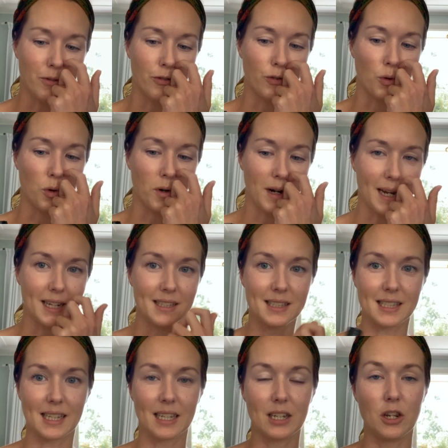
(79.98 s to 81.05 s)
for
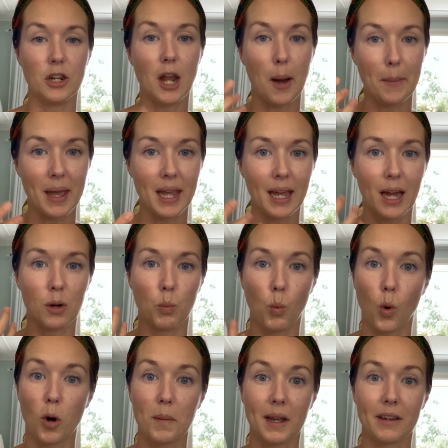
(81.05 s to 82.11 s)
its numbing and
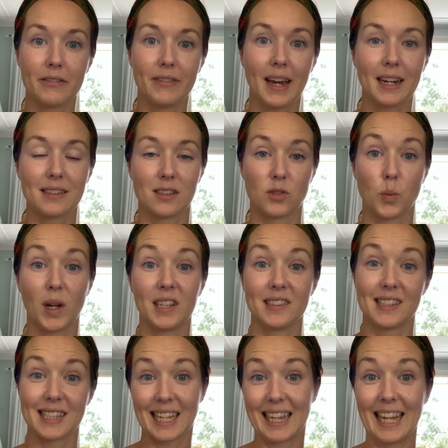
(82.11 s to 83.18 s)
warming effects, as well as
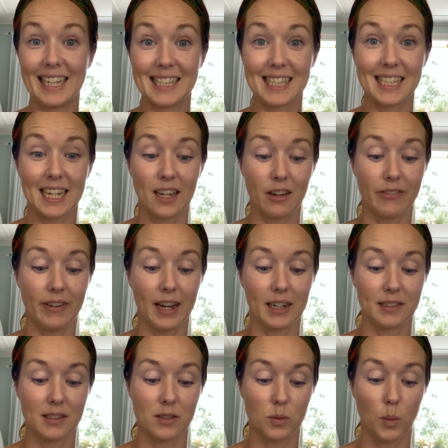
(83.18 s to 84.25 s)
its cleansing
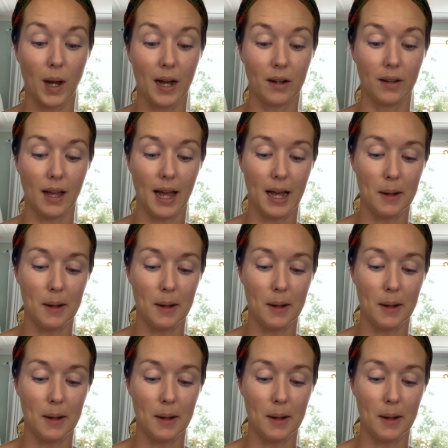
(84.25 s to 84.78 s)
effects as well.